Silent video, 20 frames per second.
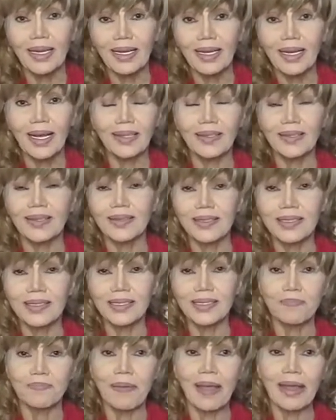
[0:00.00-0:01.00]
Others
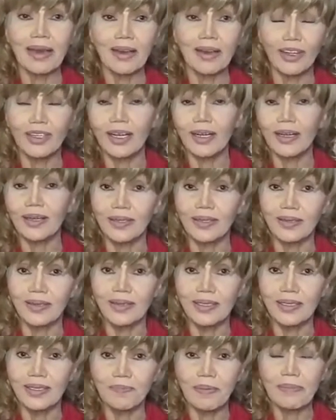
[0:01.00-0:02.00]
spat on
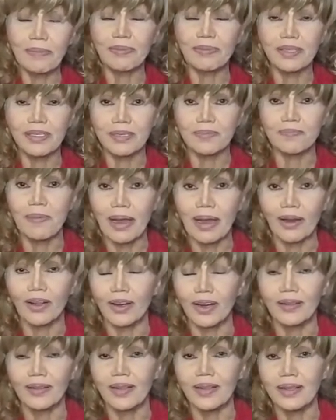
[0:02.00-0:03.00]
others. People spat on
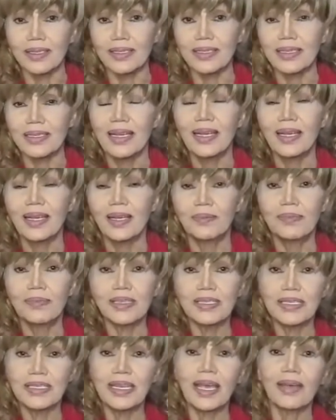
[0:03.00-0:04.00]
others.
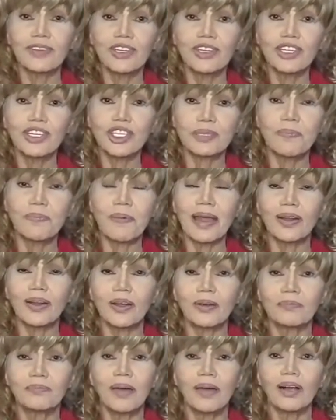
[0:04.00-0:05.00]
Miscavige spat
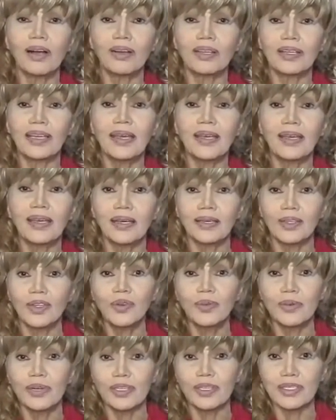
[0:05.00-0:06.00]
on Marc Yager
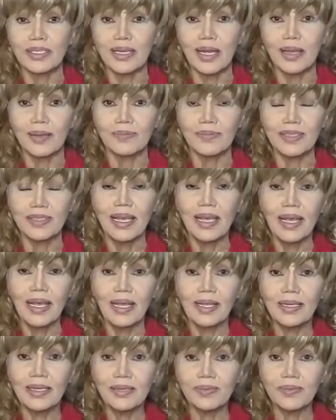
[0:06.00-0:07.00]
numerous times.
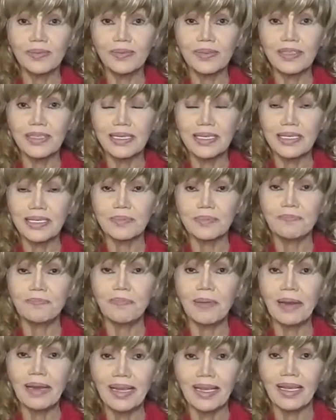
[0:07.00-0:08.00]
This was a
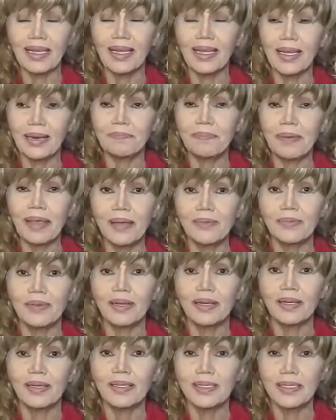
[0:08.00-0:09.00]
spitting, it became
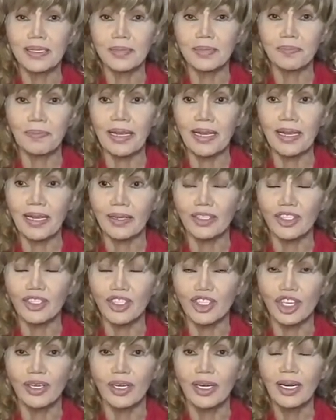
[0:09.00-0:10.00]
a spitting
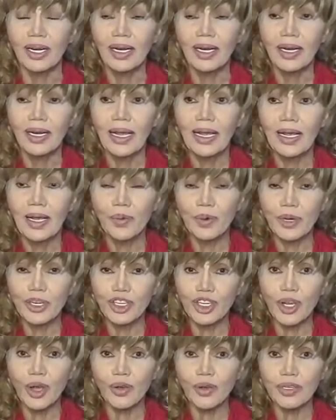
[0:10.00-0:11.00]
culture, which
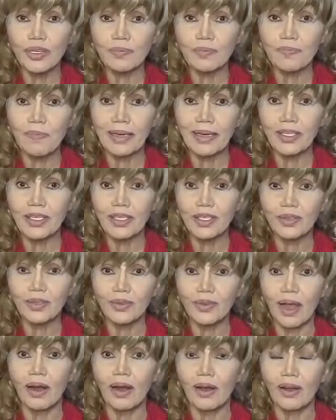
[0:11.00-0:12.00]
goes back to
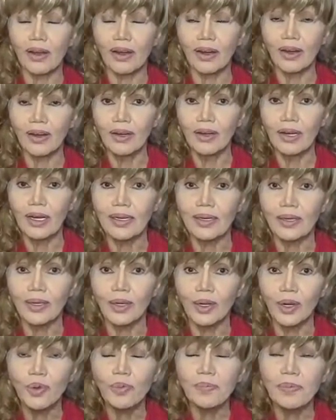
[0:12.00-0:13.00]
our earlier
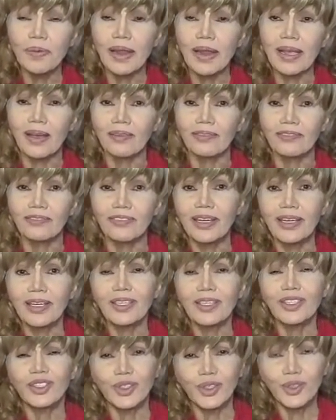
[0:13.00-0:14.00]
opening of
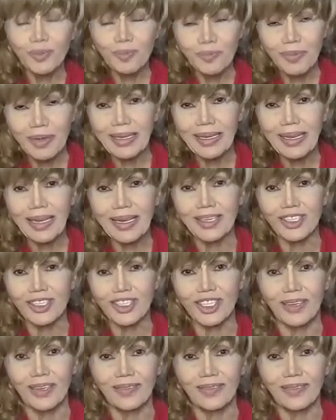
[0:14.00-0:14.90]
humiliation